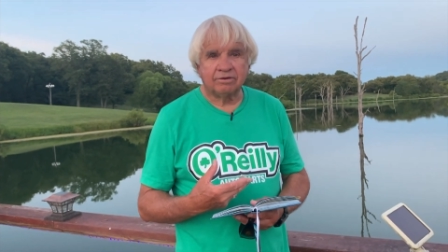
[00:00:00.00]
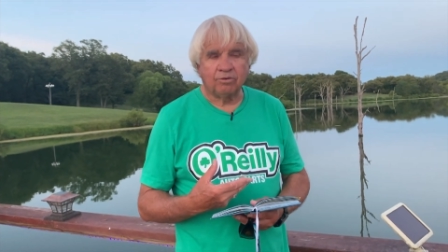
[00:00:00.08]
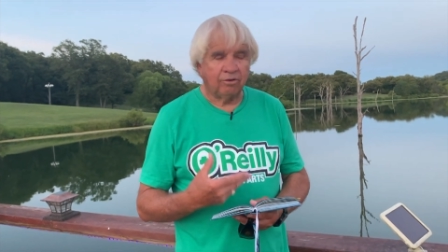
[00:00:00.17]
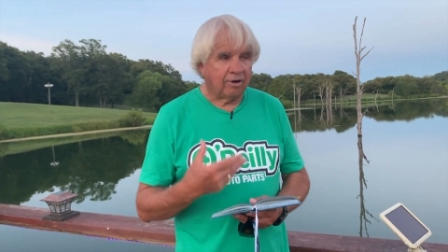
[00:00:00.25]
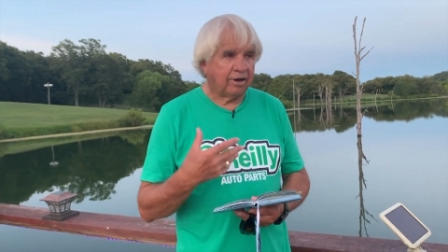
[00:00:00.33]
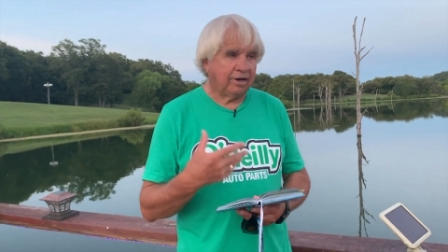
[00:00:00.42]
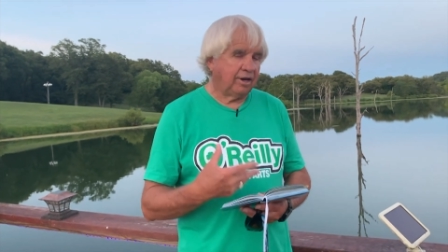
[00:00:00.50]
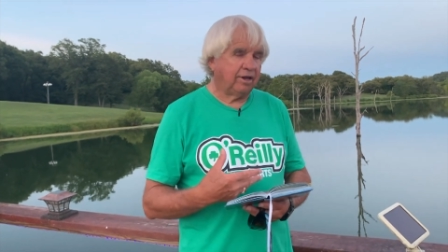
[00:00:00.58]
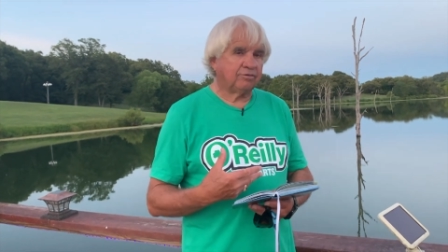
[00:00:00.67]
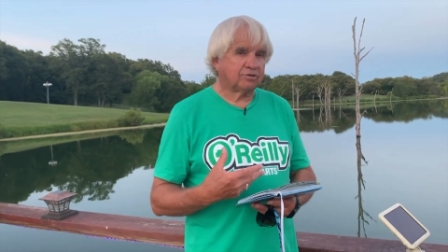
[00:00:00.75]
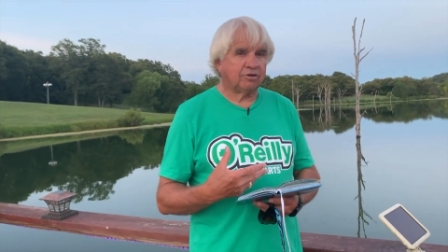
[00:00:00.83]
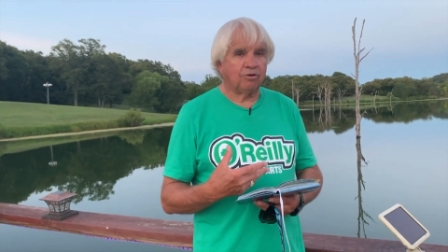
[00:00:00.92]
We're not any
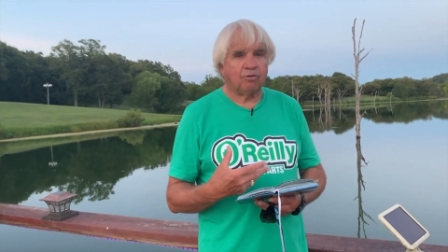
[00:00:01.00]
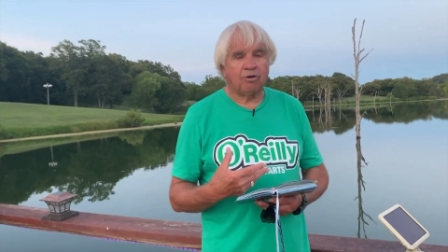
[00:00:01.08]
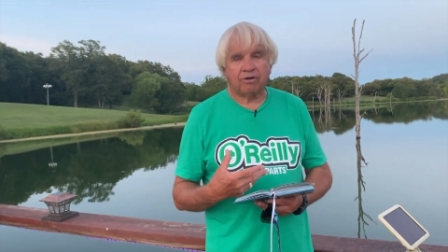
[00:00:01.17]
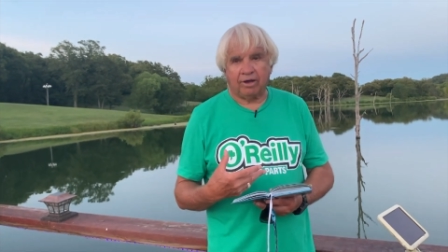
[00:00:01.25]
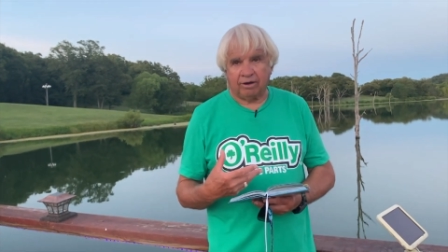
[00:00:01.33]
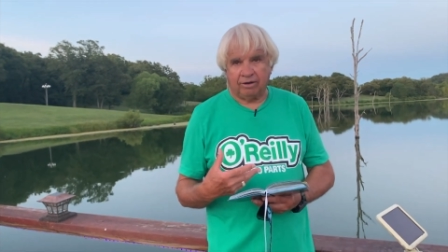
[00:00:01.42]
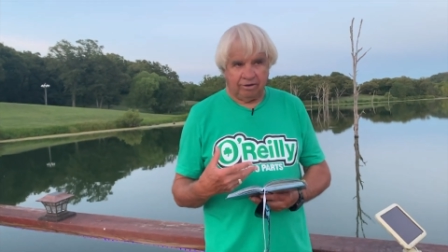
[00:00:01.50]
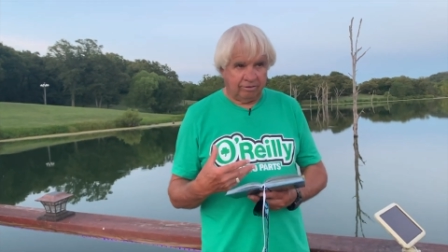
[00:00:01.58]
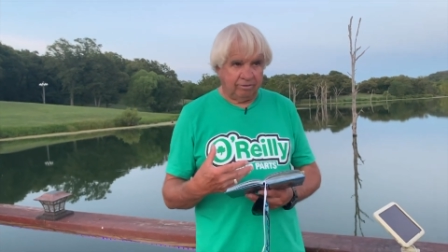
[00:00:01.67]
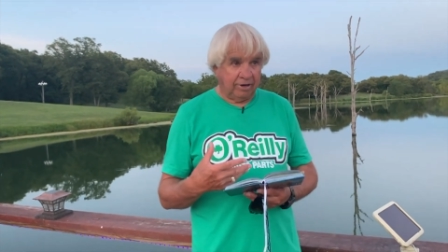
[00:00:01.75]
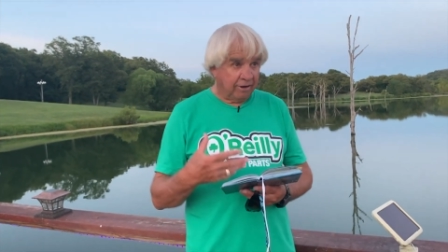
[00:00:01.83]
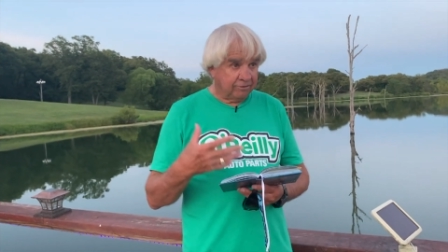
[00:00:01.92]
of us going to walk out of here.
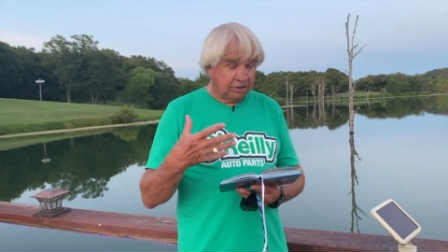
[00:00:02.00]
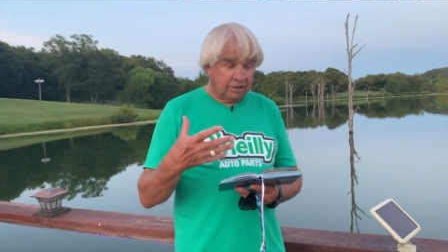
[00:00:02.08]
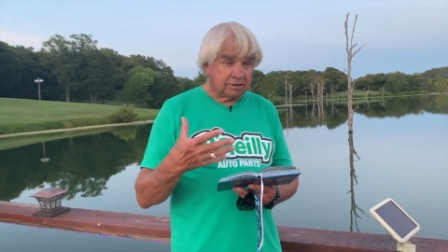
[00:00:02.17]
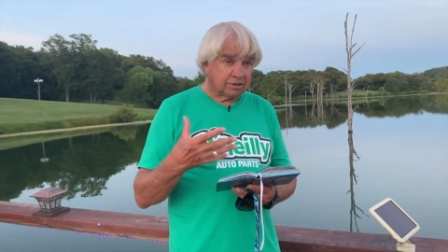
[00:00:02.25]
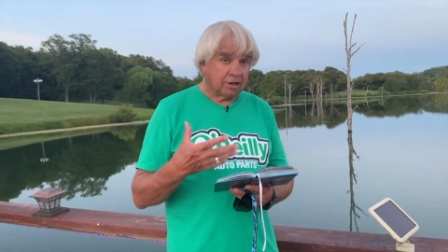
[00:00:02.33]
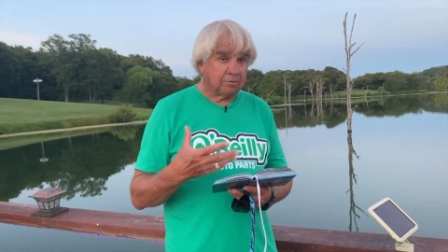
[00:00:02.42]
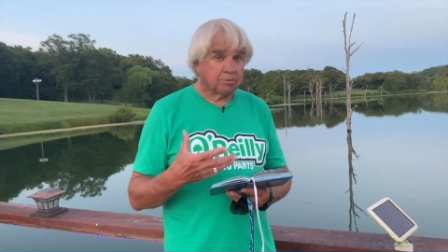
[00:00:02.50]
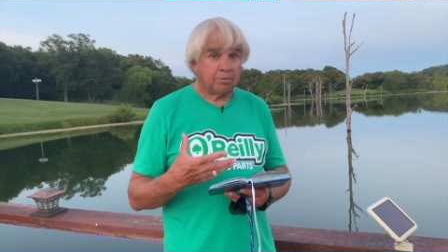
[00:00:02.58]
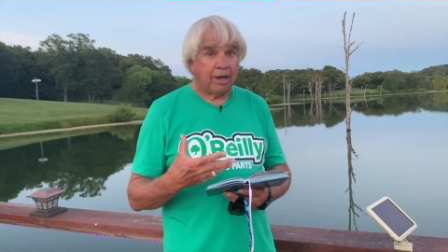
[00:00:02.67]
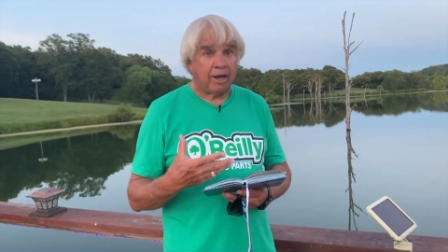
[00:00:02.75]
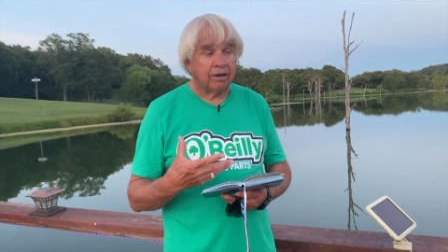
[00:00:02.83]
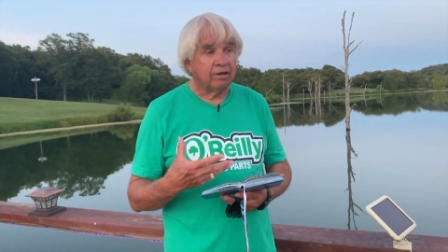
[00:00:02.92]
Now, if Jesus comes
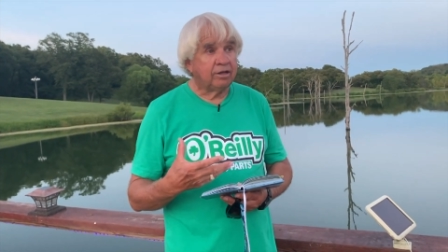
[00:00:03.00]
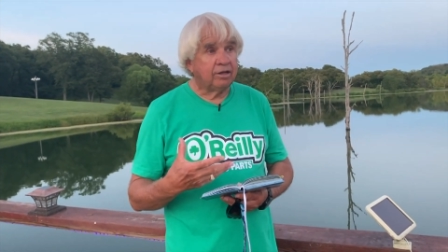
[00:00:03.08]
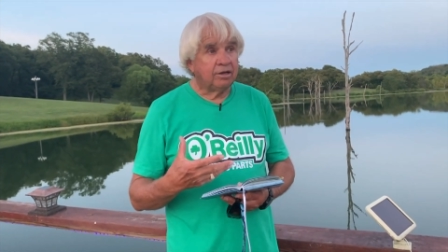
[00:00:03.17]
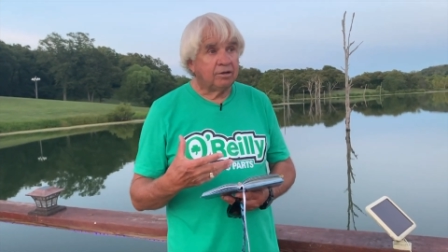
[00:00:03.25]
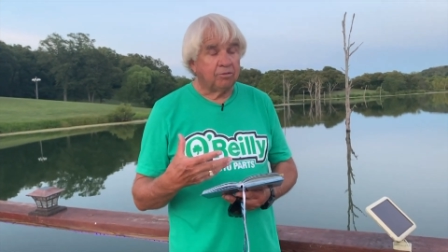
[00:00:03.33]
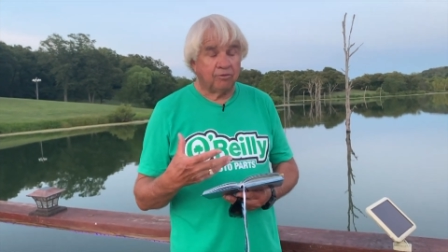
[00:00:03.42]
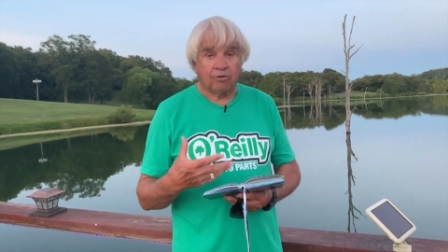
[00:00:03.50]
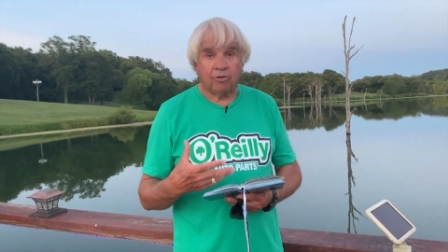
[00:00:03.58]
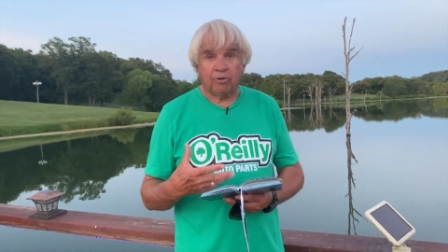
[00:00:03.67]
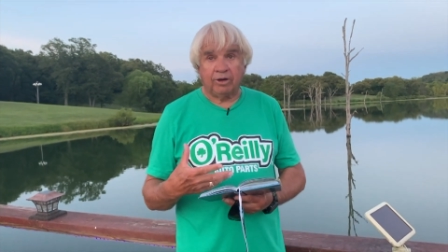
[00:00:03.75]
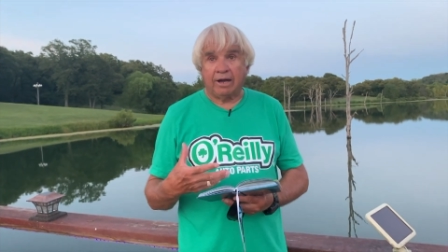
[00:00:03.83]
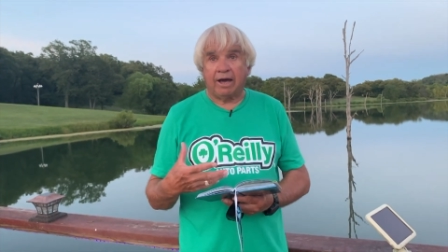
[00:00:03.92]
back, before
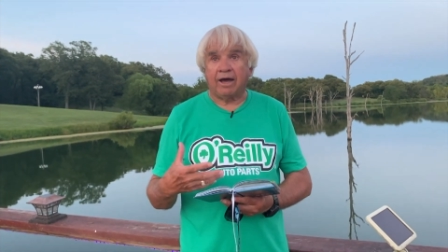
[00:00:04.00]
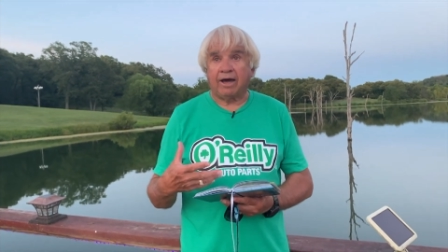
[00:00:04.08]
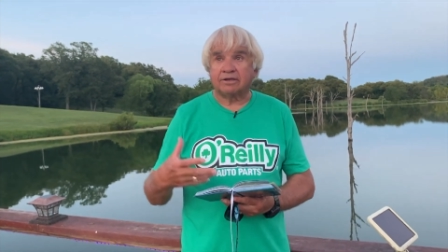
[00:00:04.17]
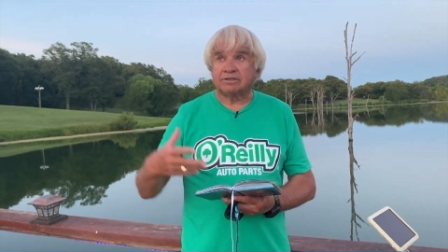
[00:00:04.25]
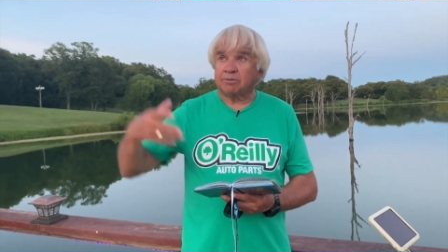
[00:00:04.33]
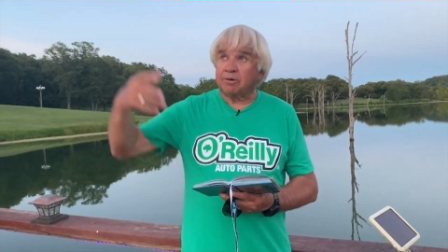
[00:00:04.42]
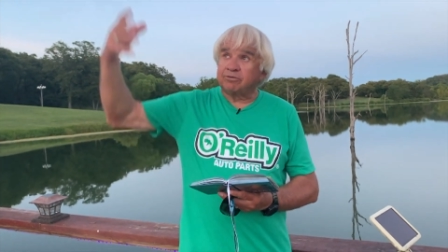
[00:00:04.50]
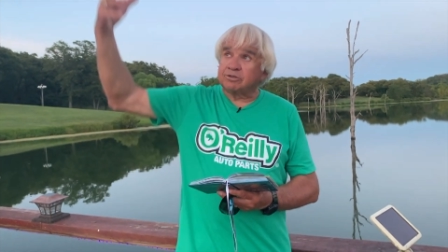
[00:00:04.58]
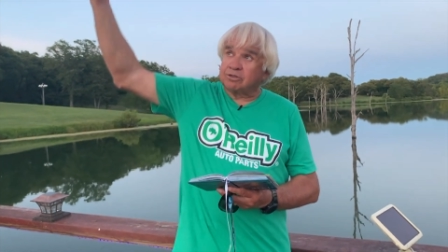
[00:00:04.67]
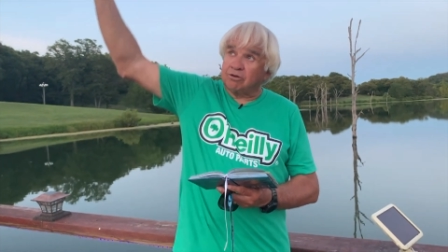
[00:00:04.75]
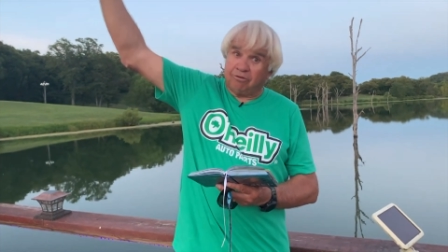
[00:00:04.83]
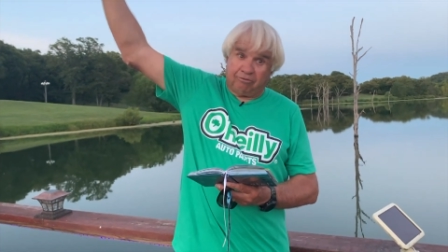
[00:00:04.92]
we die. Some of
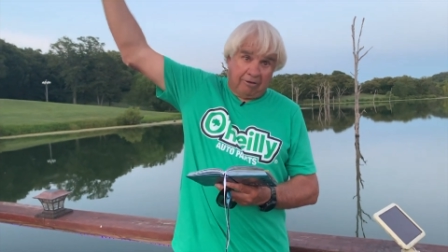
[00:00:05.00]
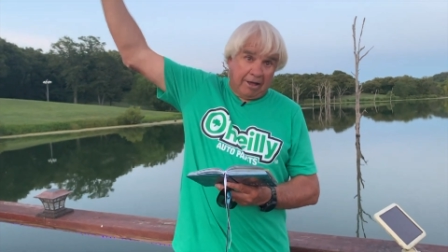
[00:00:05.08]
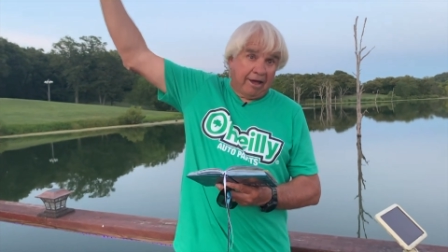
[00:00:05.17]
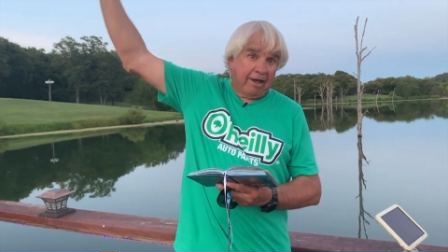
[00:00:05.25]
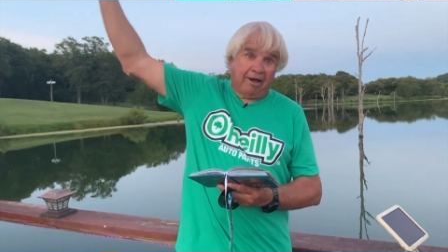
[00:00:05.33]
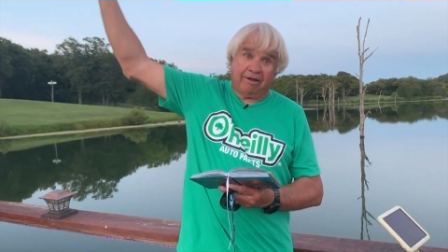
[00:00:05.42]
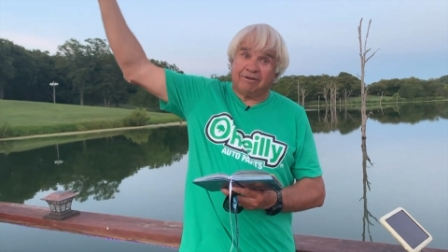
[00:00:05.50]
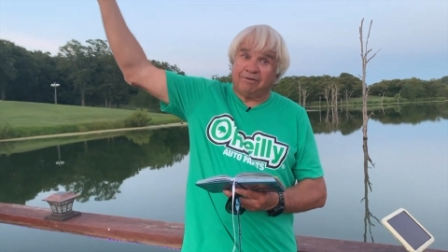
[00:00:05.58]
us are going to fly out.